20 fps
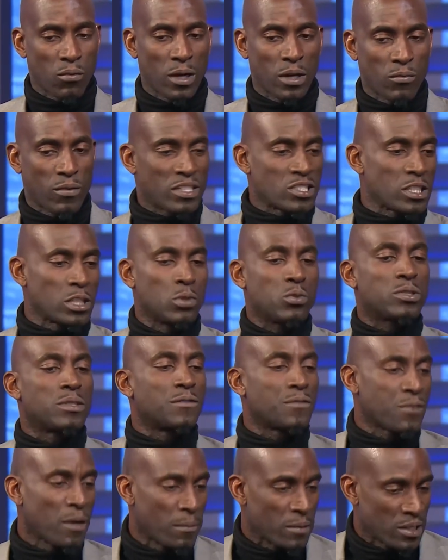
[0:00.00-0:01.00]

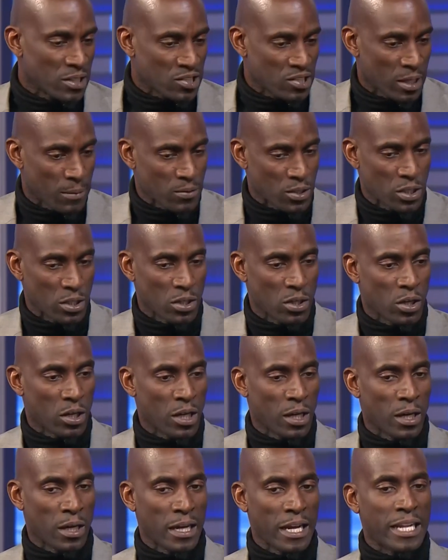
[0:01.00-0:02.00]
resolution from it or something.
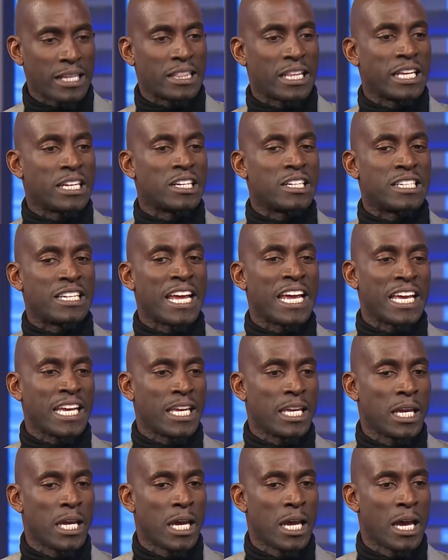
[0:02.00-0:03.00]
At the end of the
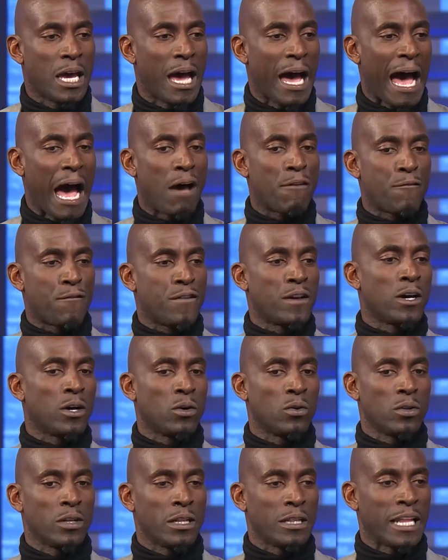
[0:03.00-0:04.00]
day, I
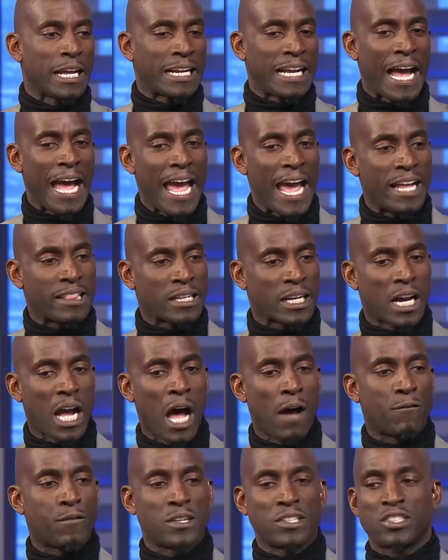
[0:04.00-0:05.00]
felt like I had the
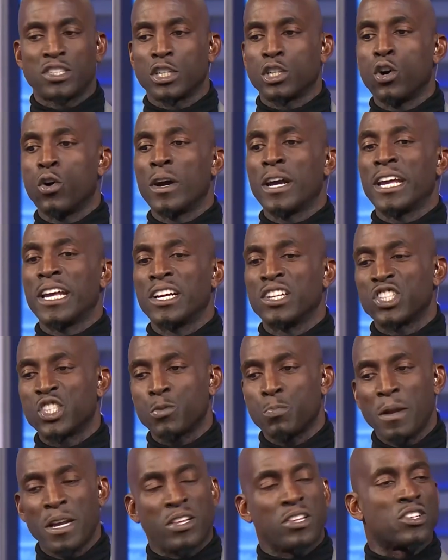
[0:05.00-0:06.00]
confidence to go in here and
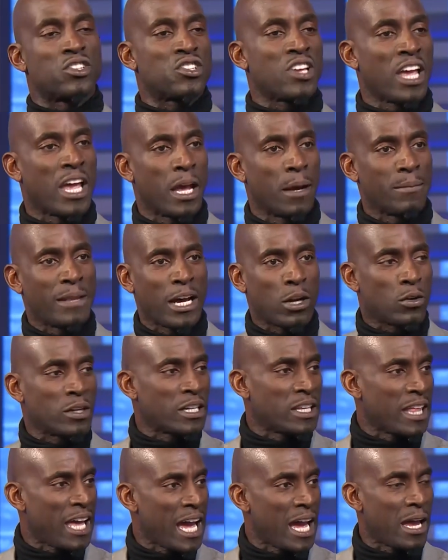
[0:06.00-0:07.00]
speak to Sam. Not
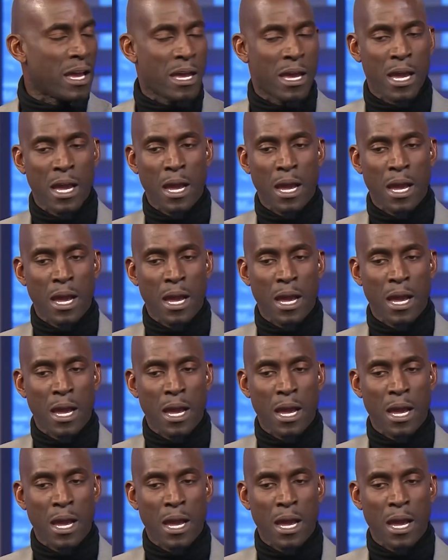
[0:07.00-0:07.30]
only that,